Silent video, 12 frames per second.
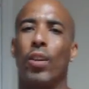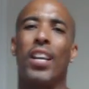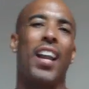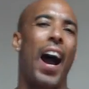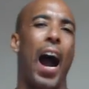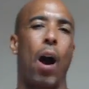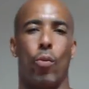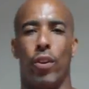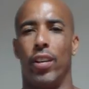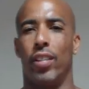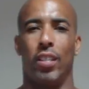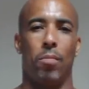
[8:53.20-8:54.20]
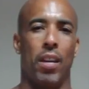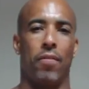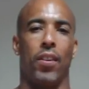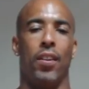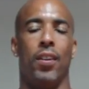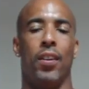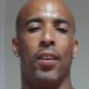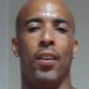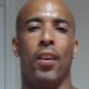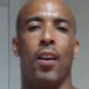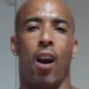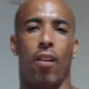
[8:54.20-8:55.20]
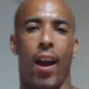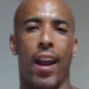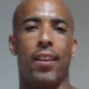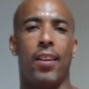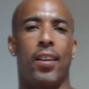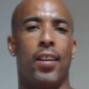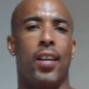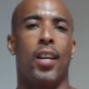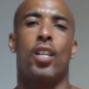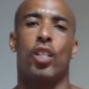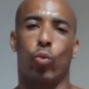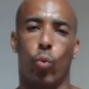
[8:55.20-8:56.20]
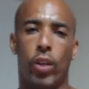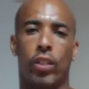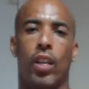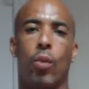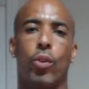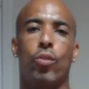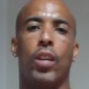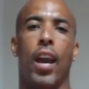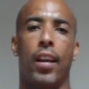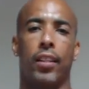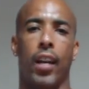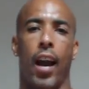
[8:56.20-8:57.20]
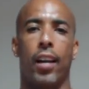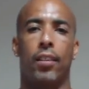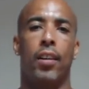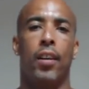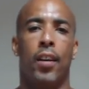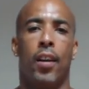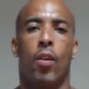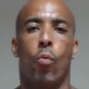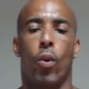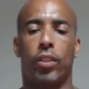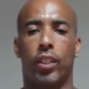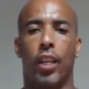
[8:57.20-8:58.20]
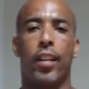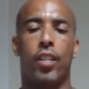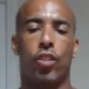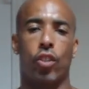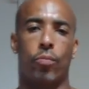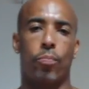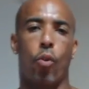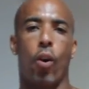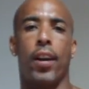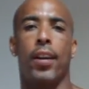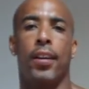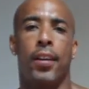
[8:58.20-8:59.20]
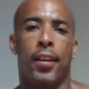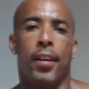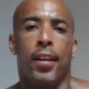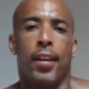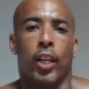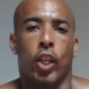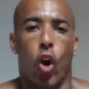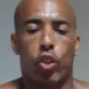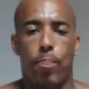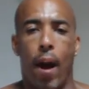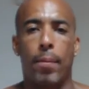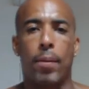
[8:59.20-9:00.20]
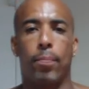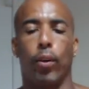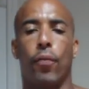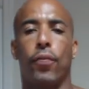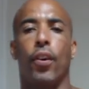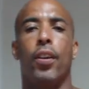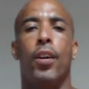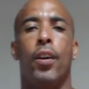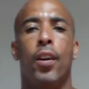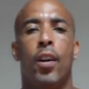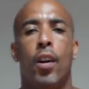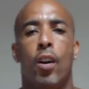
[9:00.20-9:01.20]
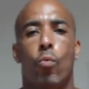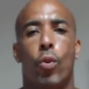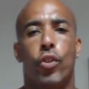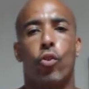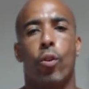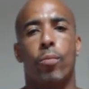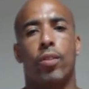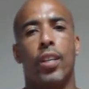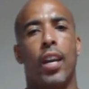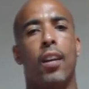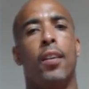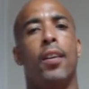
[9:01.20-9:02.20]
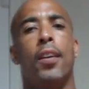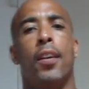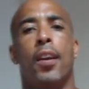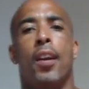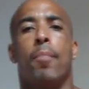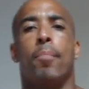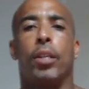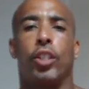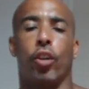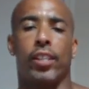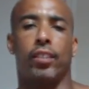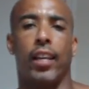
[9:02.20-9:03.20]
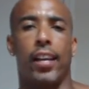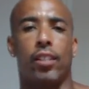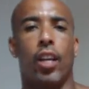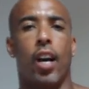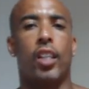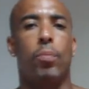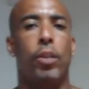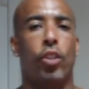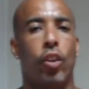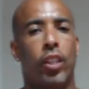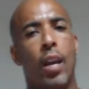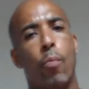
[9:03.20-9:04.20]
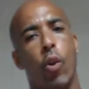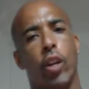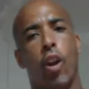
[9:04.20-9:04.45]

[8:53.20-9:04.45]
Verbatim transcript: You don't need an hour in the gym even, all right? Squeeze it in when you can, guys. Once again, this is your boy, Coach Bobby Bluford with U M C. Be sure to stay in touch, be sure to